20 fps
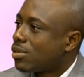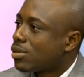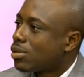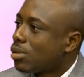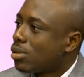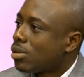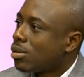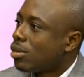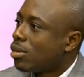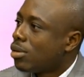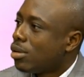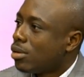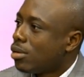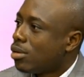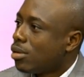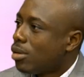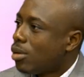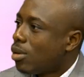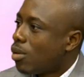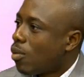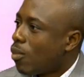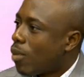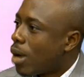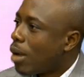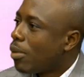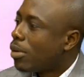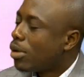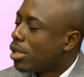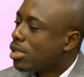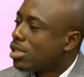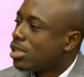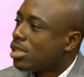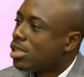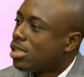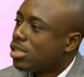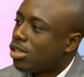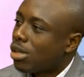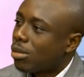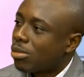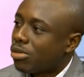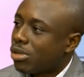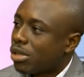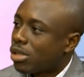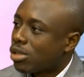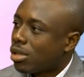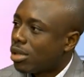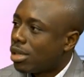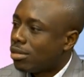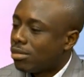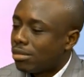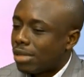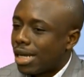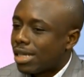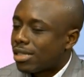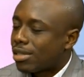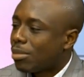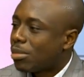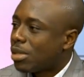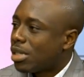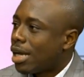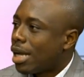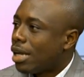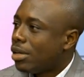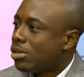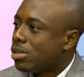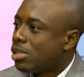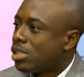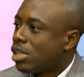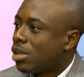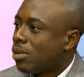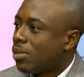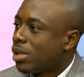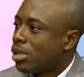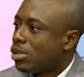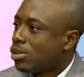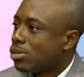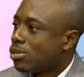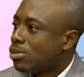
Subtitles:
So where are we going to see this job creation? That's something I don't see a way to.